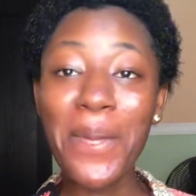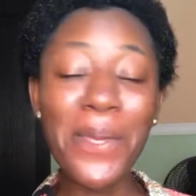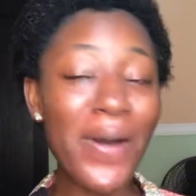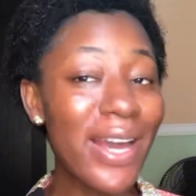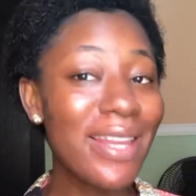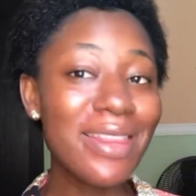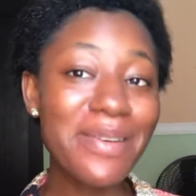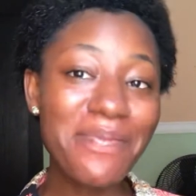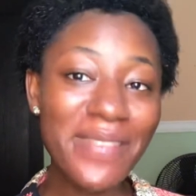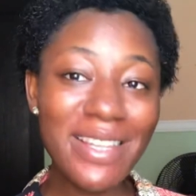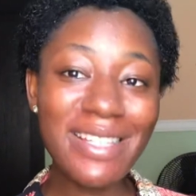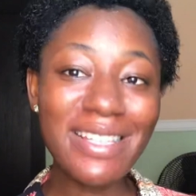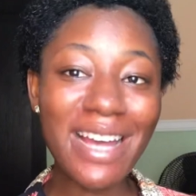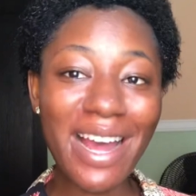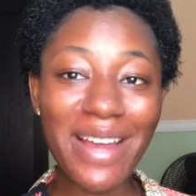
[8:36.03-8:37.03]
but in the
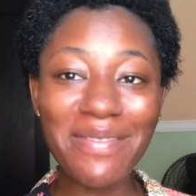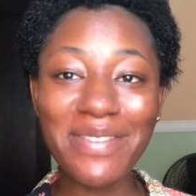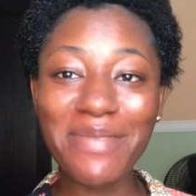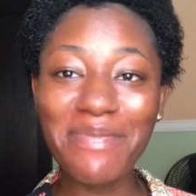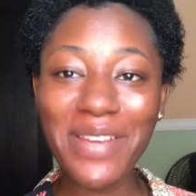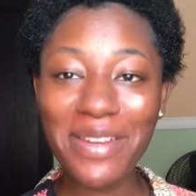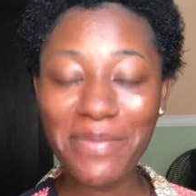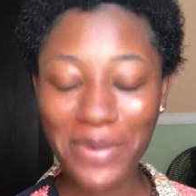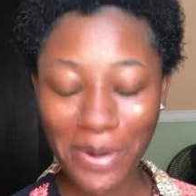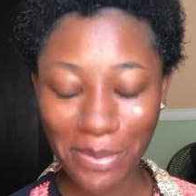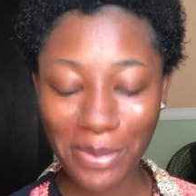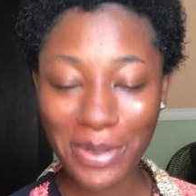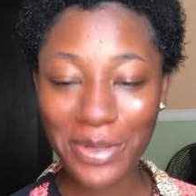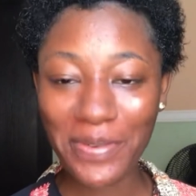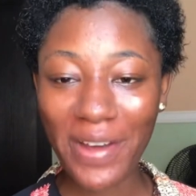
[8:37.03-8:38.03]
meantime, the main
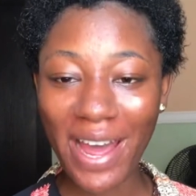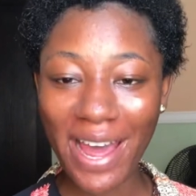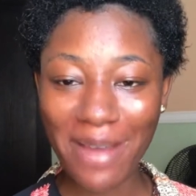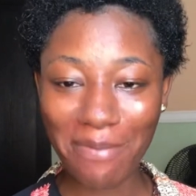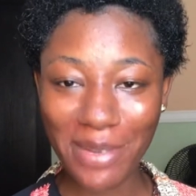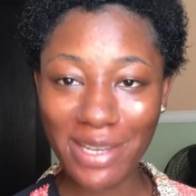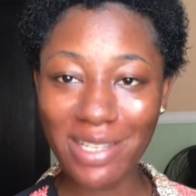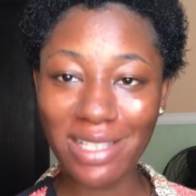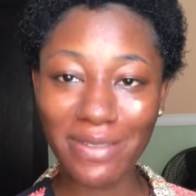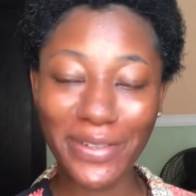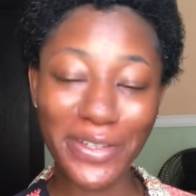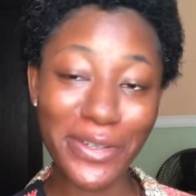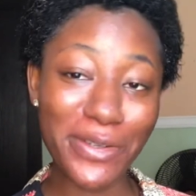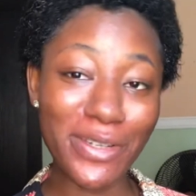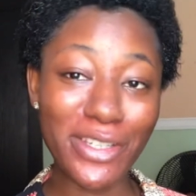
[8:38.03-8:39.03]
purpose why I made this
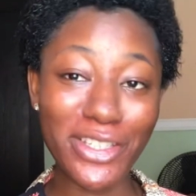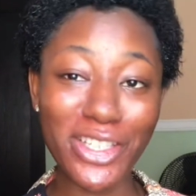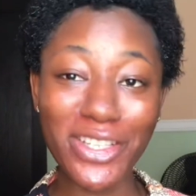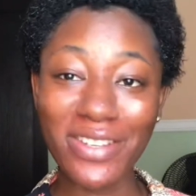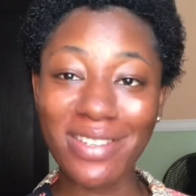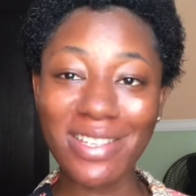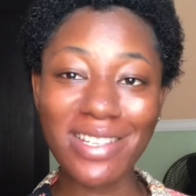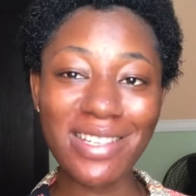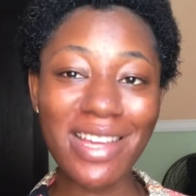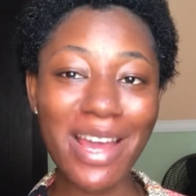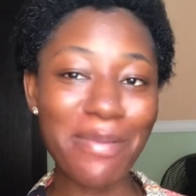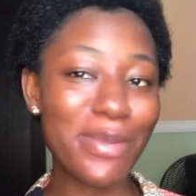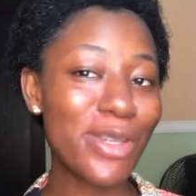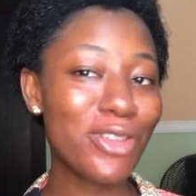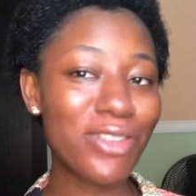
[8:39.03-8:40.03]
video is just to say
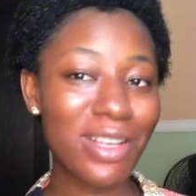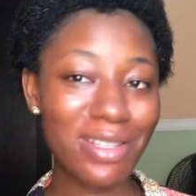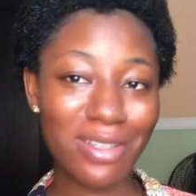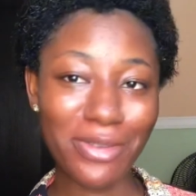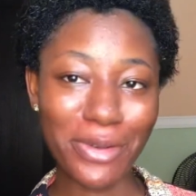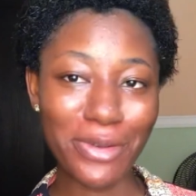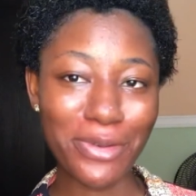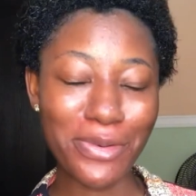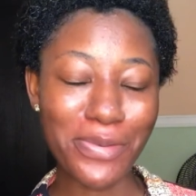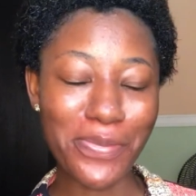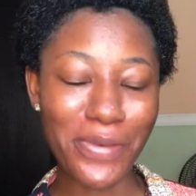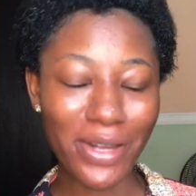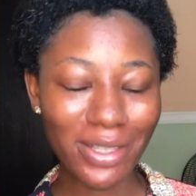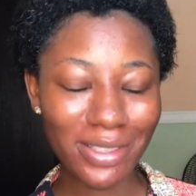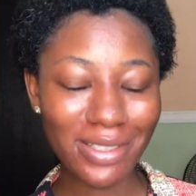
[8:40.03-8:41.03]
I miss tretinoin so
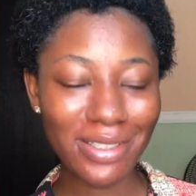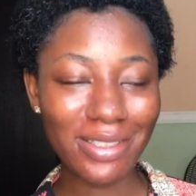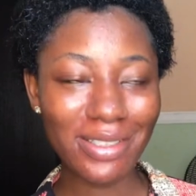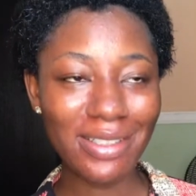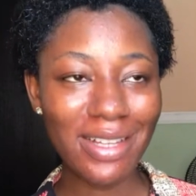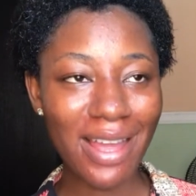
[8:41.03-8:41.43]
much.